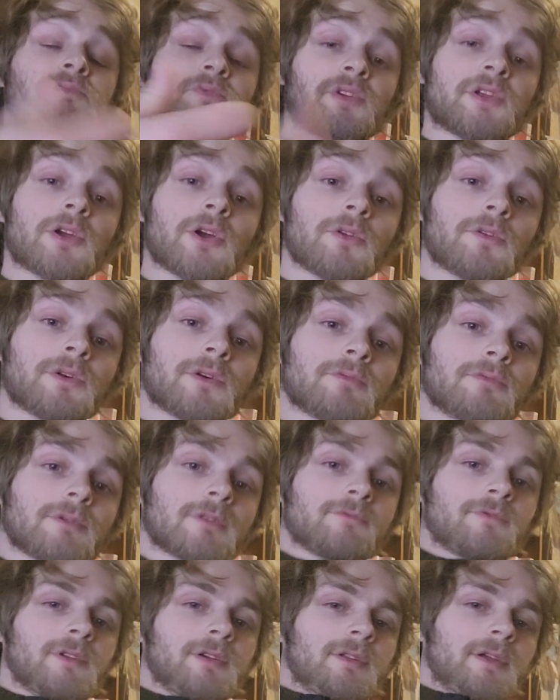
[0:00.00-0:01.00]
pretty good. Though.
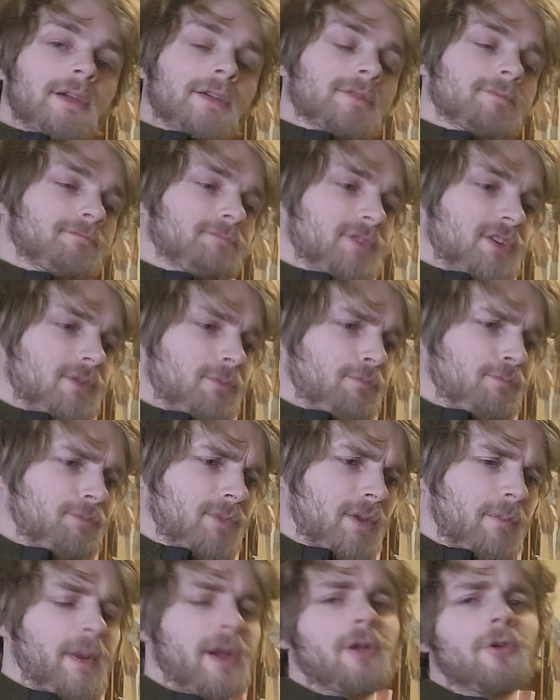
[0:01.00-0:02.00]
I really like
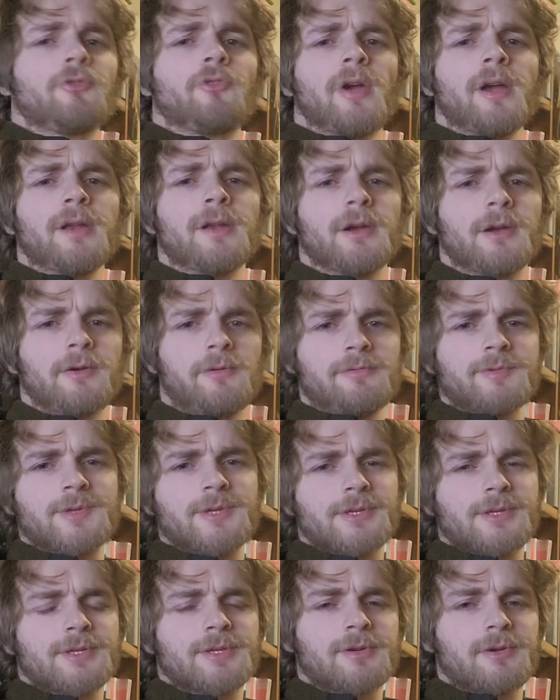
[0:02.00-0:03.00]
Michael Crichton. I
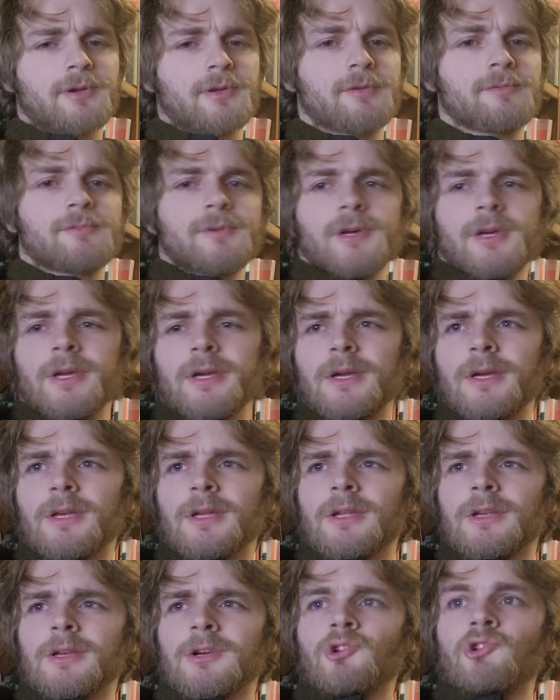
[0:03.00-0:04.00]
obviously still got to
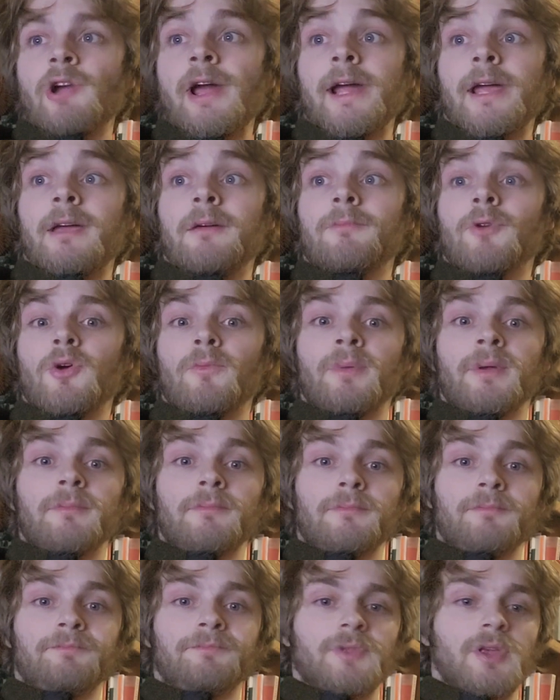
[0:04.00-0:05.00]
crack him
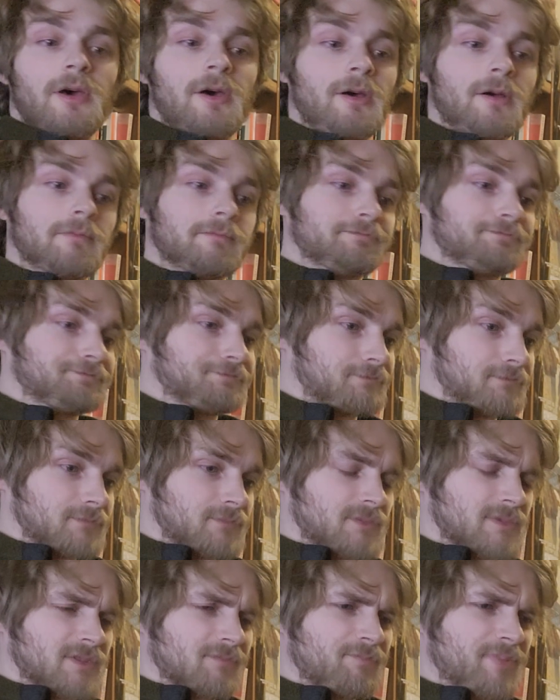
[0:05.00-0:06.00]
open.
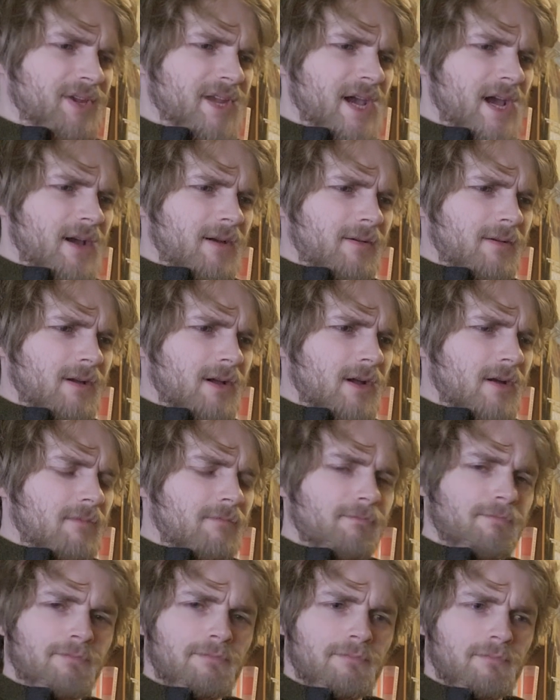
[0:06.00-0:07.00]
But yeah,
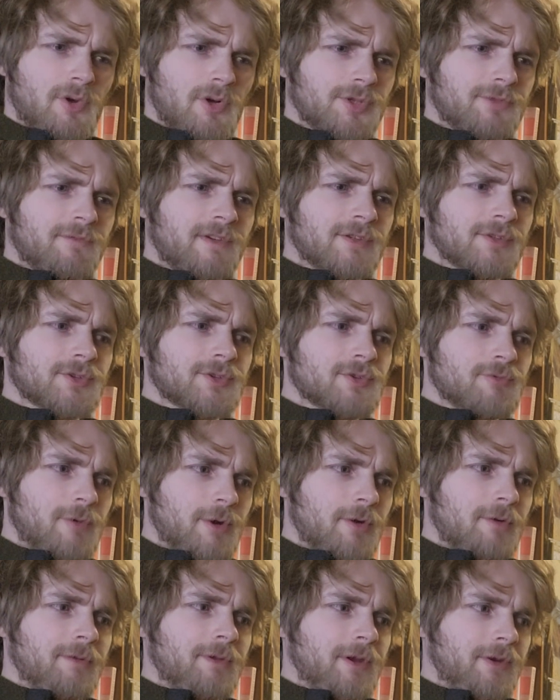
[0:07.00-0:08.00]
Mark Fisher's a
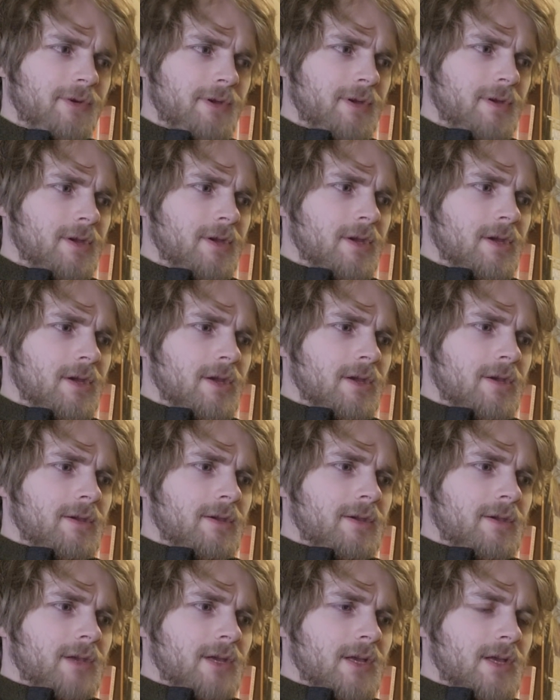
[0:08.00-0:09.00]
weird and eerie.
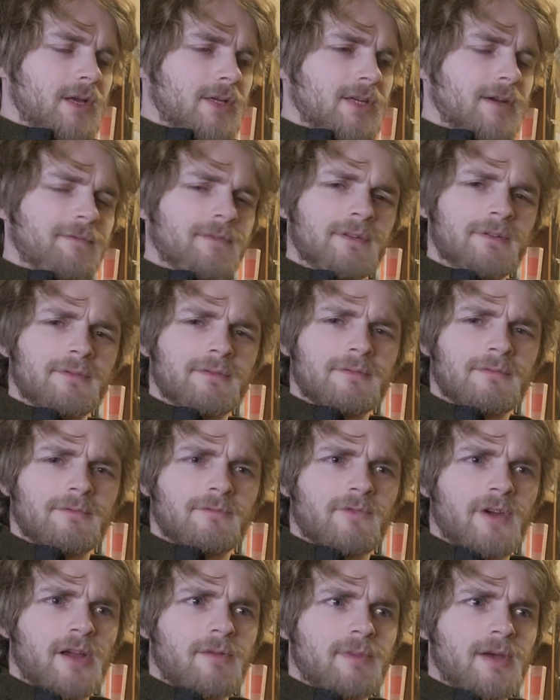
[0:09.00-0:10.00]
Definitely
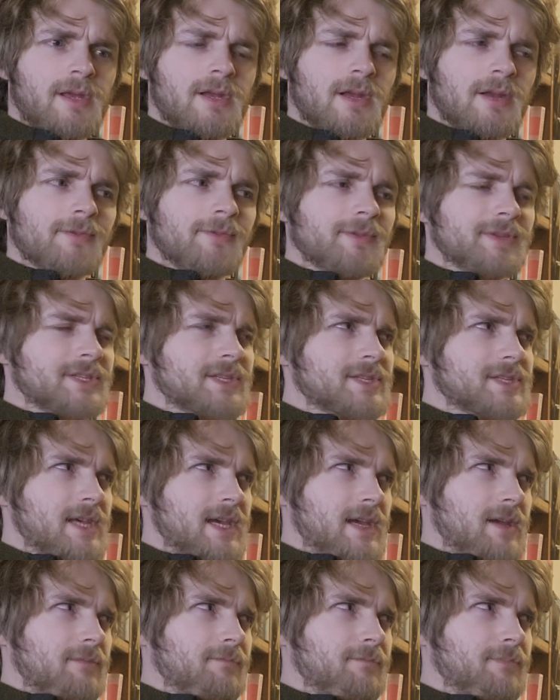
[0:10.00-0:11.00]
recommend. I know this is
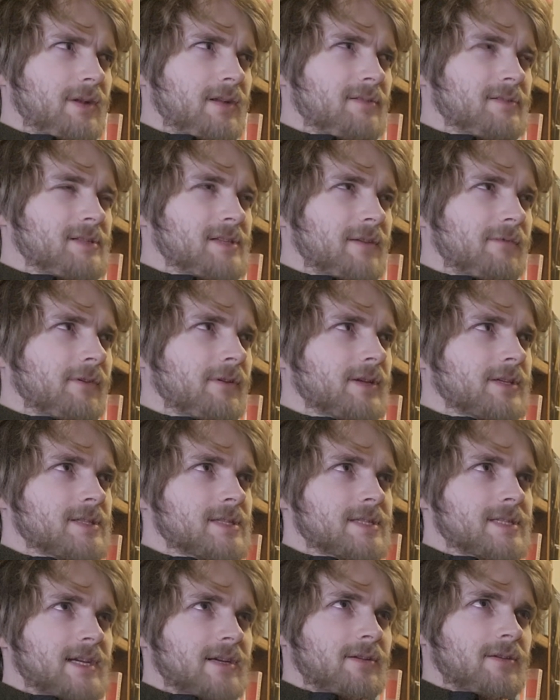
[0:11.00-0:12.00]
like a bit different because
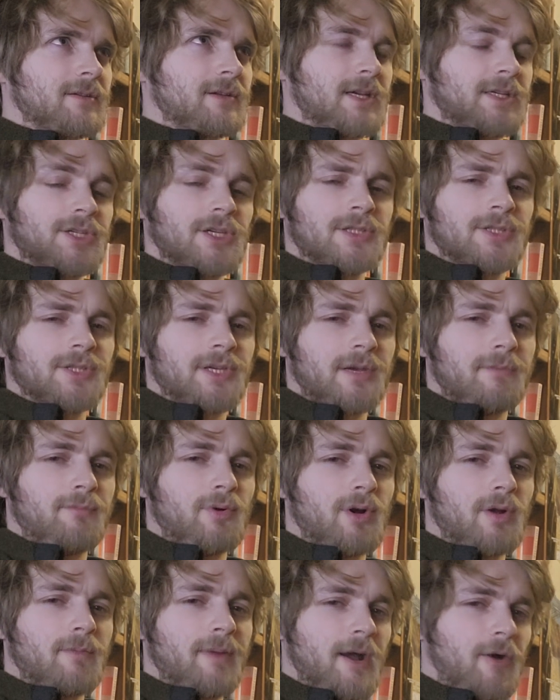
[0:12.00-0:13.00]
it's actually a
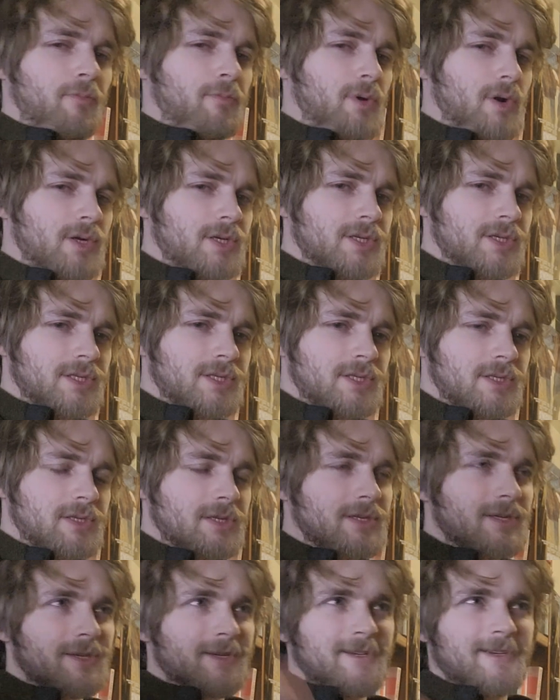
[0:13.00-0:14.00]
book about books.
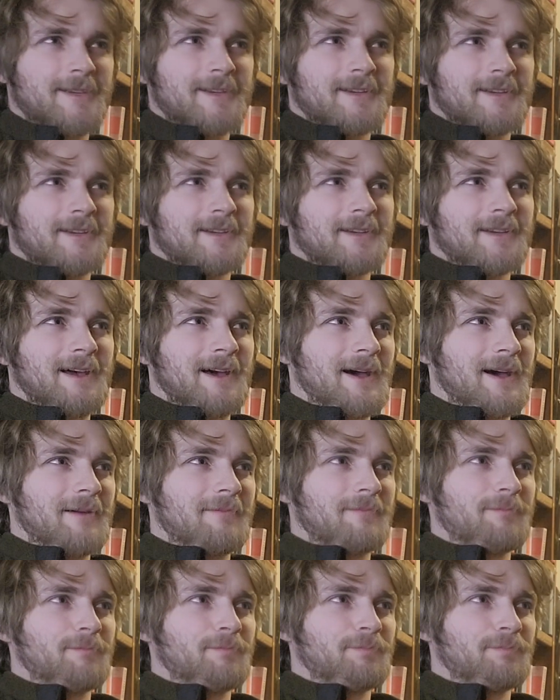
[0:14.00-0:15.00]

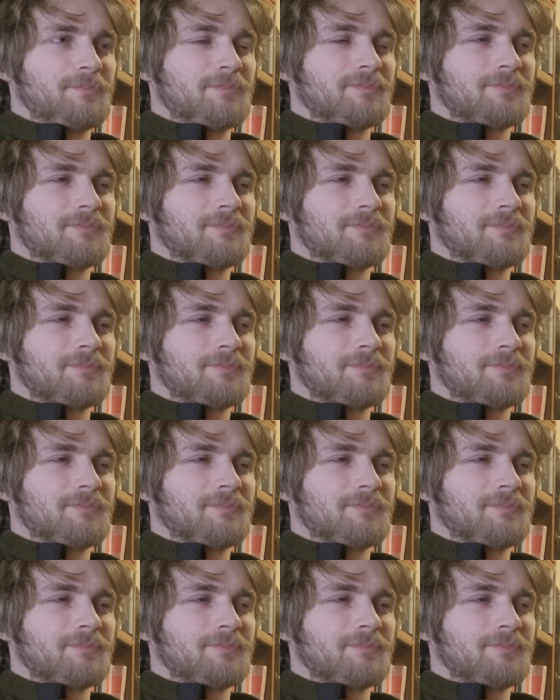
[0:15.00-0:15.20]
Um,